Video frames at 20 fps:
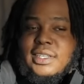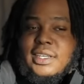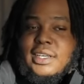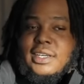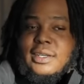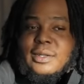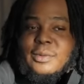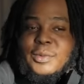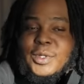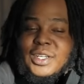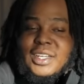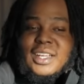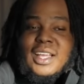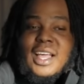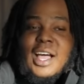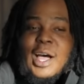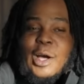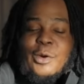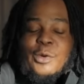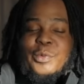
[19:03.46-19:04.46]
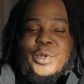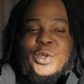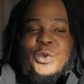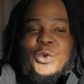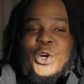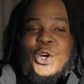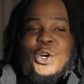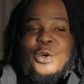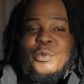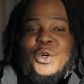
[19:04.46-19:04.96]
Yeah, but I'm gonna be
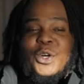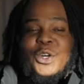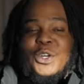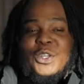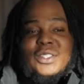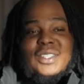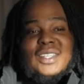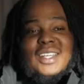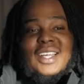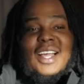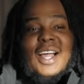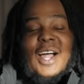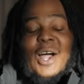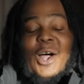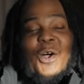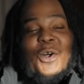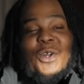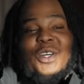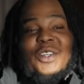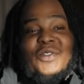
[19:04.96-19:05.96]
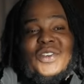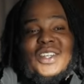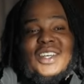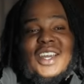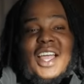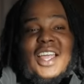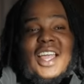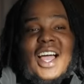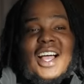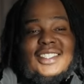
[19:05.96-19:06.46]
real, bro. I don't even
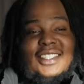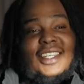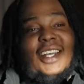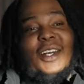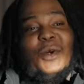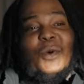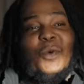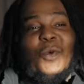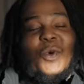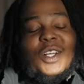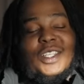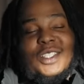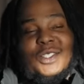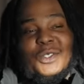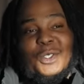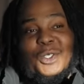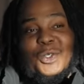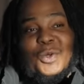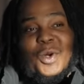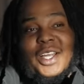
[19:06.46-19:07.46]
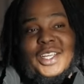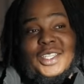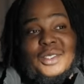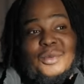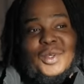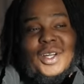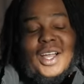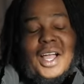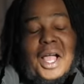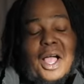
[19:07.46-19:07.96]
like. I said it once or twice,
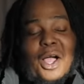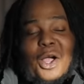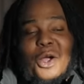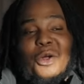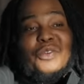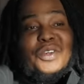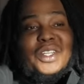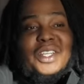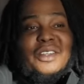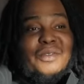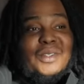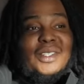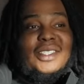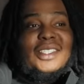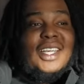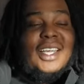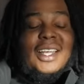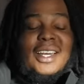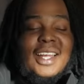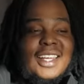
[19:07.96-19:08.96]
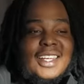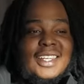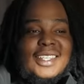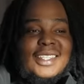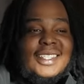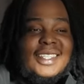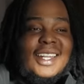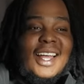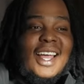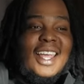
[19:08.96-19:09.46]
but I don't really even say that
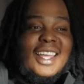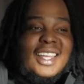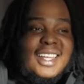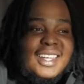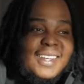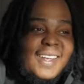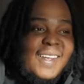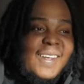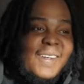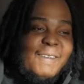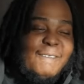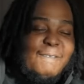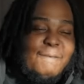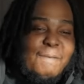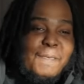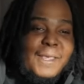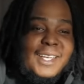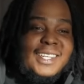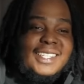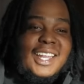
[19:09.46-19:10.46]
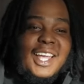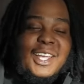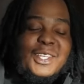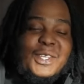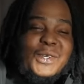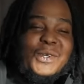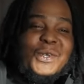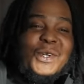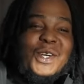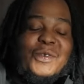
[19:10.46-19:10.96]
because it's like, it's like
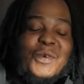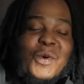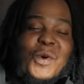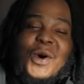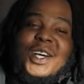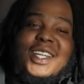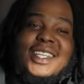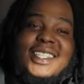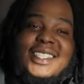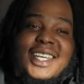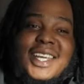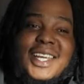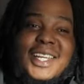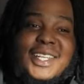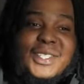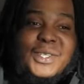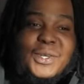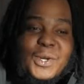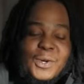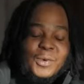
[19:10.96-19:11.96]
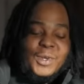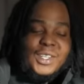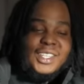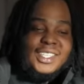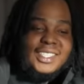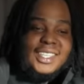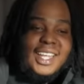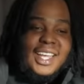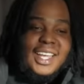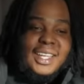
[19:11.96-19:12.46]
you don't even want to say it to him
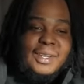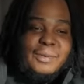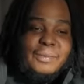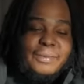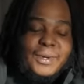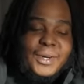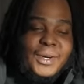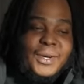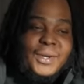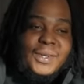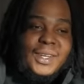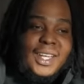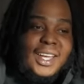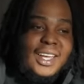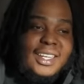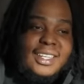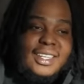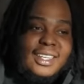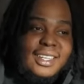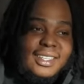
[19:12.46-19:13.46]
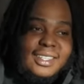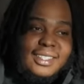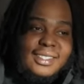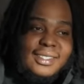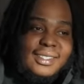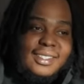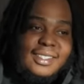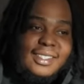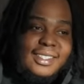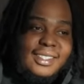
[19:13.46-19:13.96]
because it's like, bro, like
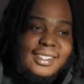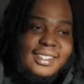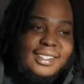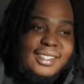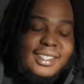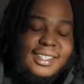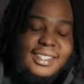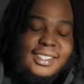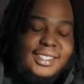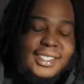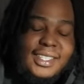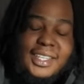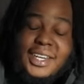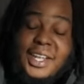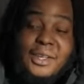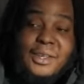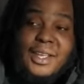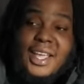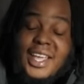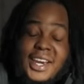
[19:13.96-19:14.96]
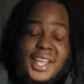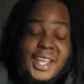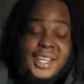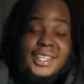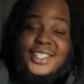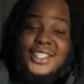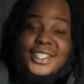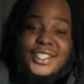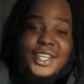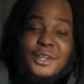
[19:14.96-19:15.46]
shit ain't it
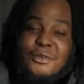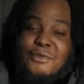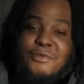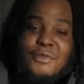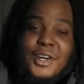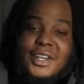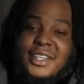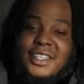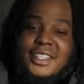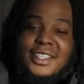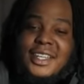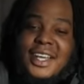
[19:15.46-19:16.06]
ain't shit funny.